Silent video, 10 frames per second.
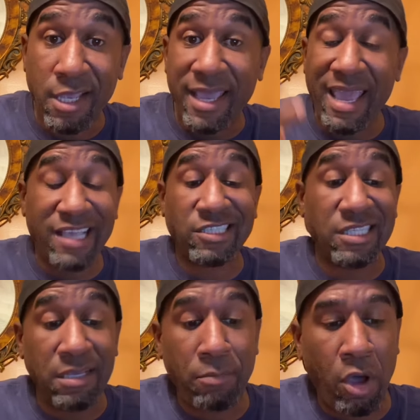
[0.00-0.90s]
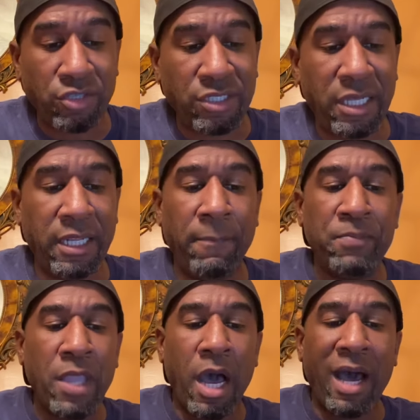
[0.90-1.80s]
It has sea moss in it,
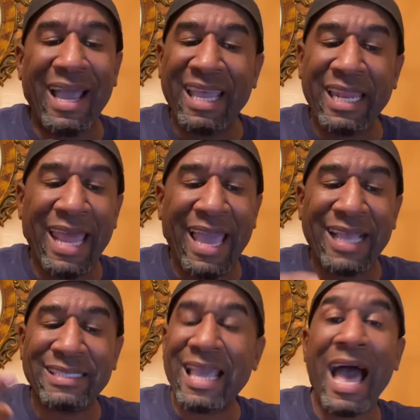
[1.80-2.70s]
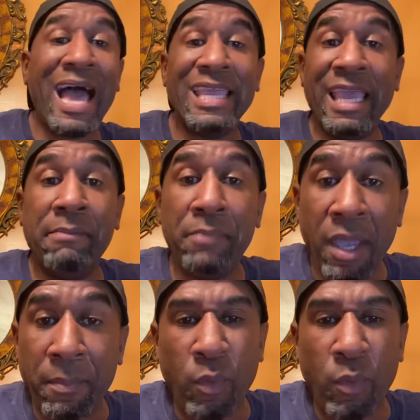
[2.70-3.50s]
and it has cayenne pepper.